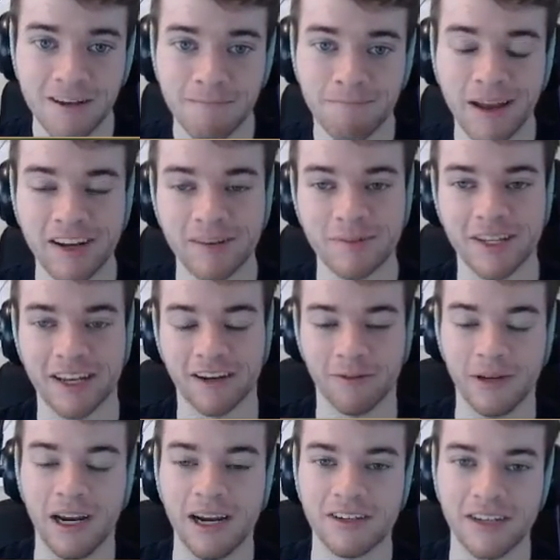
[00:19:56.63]
Patch data.
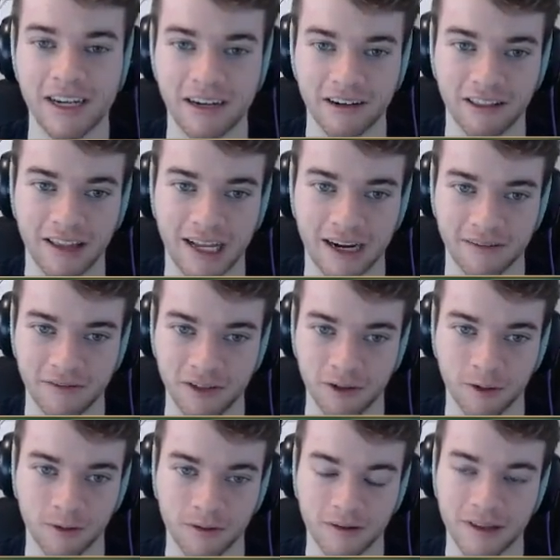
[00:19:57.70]
We're actually getting a lot of
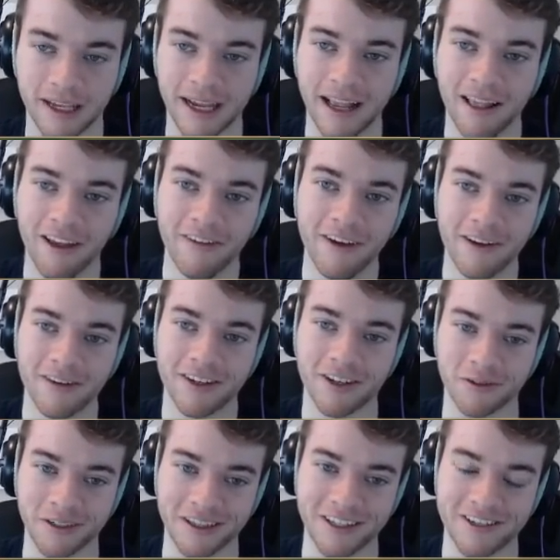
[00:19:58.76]
new... Like, I love how
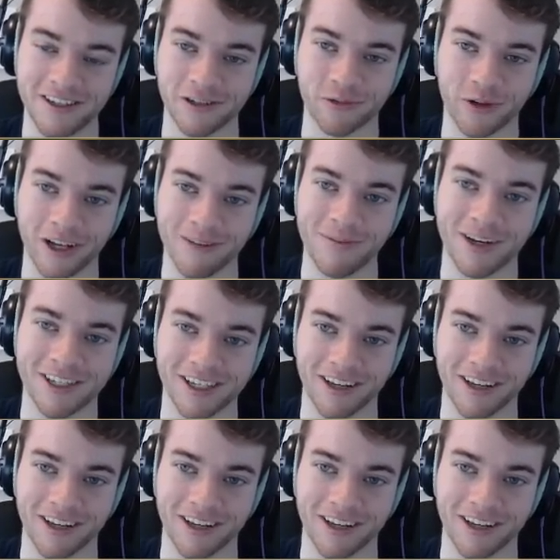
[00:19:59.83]
doing this as well because